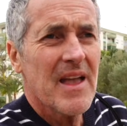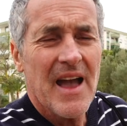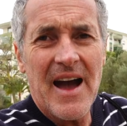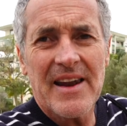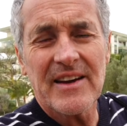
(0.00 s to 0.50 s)

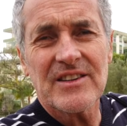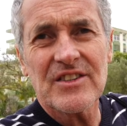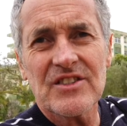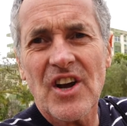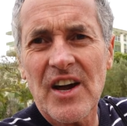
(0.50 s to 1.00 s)
and I
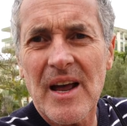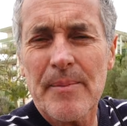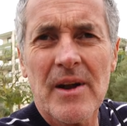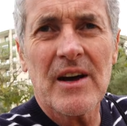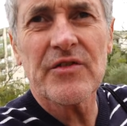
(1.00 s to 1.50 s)
just tidy up
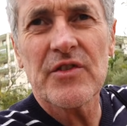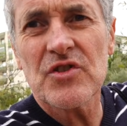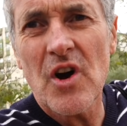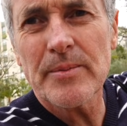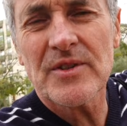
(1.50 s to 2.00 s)
the last few
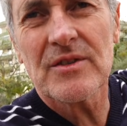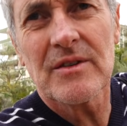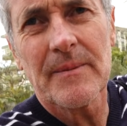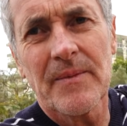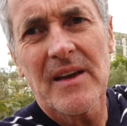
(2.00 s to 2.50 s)
jobs
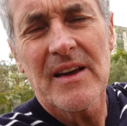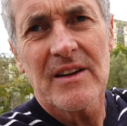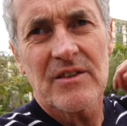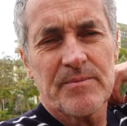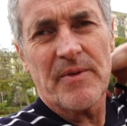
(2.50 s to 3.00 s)

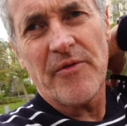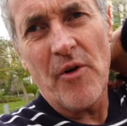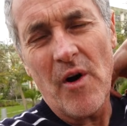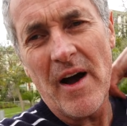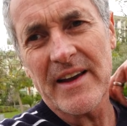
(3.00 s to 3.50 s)

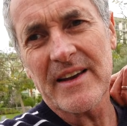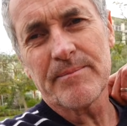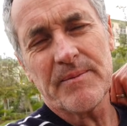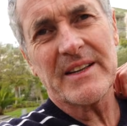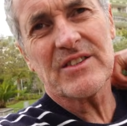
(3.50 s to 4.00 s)
before I can
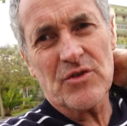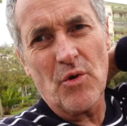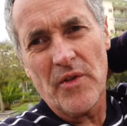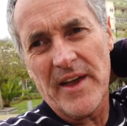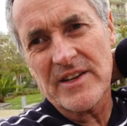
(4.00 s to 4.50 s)

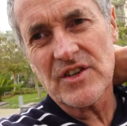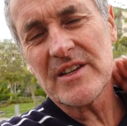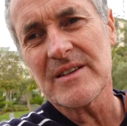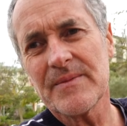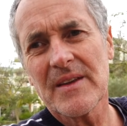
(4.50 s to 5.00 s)
install the
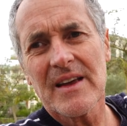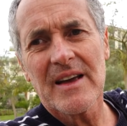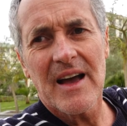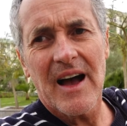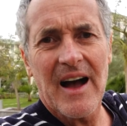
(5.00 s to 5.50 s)
engine,
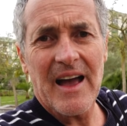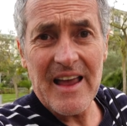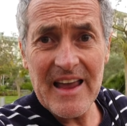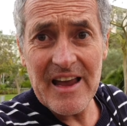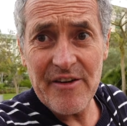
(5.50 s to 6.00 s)

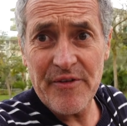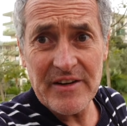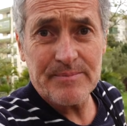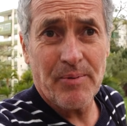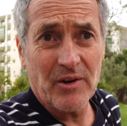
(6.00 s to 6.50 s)
if
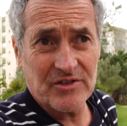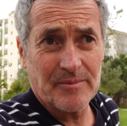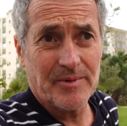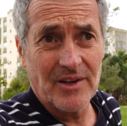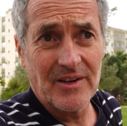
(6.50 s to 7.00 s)
it's
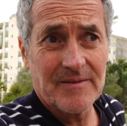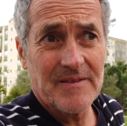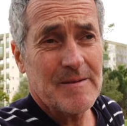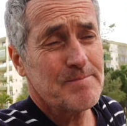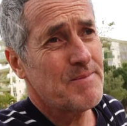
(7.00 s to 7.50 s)
possible,
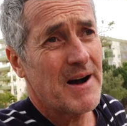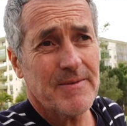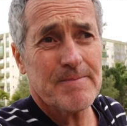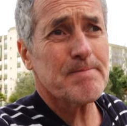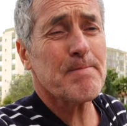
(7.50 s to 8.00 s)
but
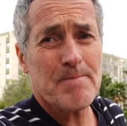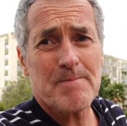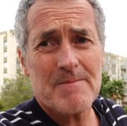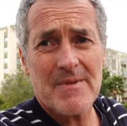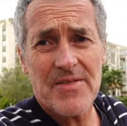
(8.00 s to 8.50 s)

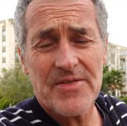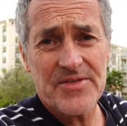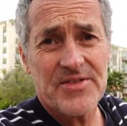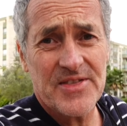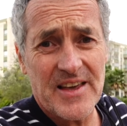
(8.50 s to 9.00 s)

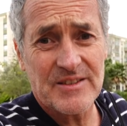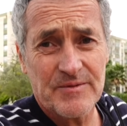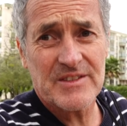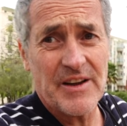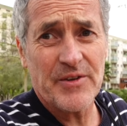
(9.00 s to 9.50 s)
there's
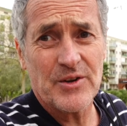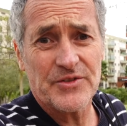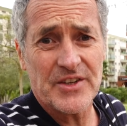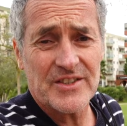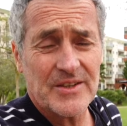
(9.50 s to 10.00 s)

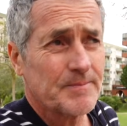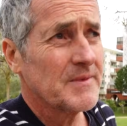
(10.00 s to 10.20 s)
difficulties.